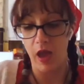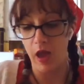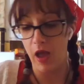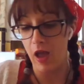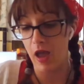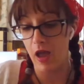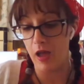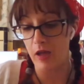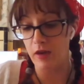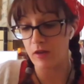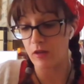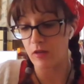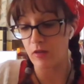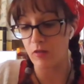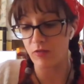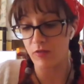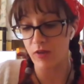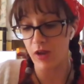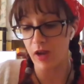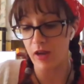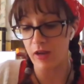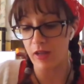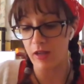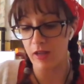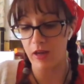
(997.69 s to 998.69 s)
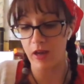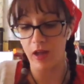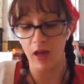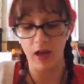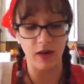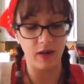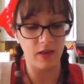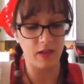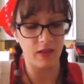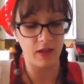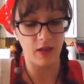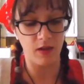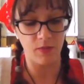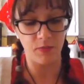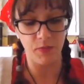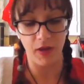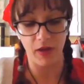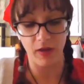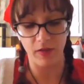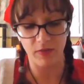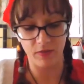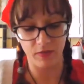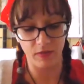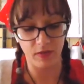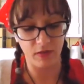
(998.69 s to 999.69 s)
And you've got to get out of there,
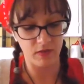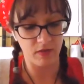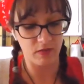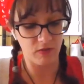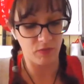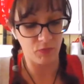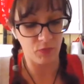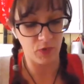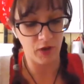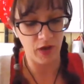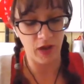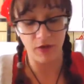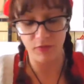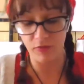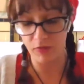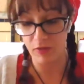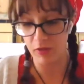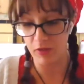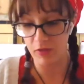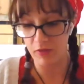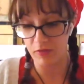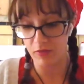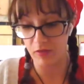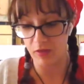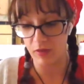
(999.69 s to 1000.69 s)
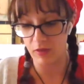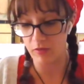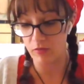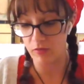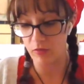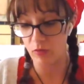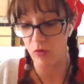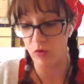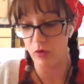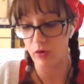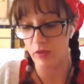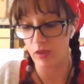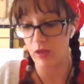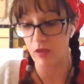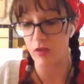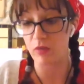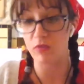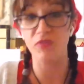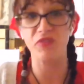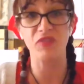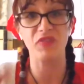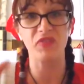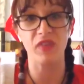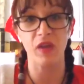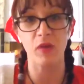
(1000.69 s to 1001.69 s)
Pisces, whatever this is. Or they
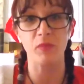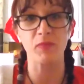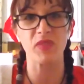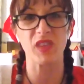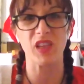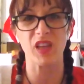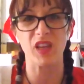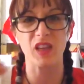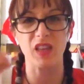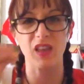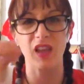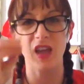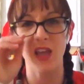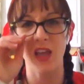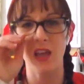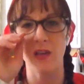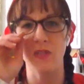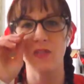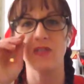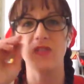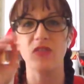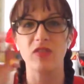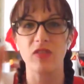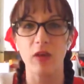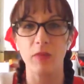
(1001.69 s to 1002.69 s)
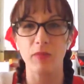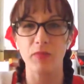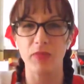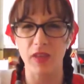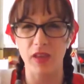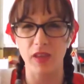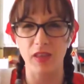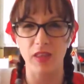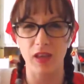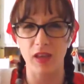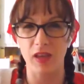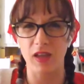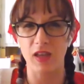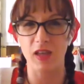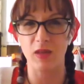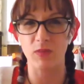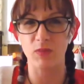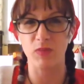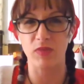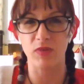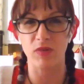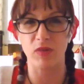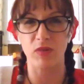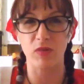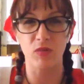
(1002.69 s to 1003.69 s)
use something. They have something that
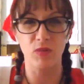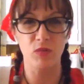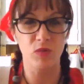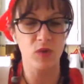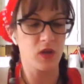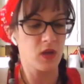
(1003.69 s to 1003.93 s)
keeps you.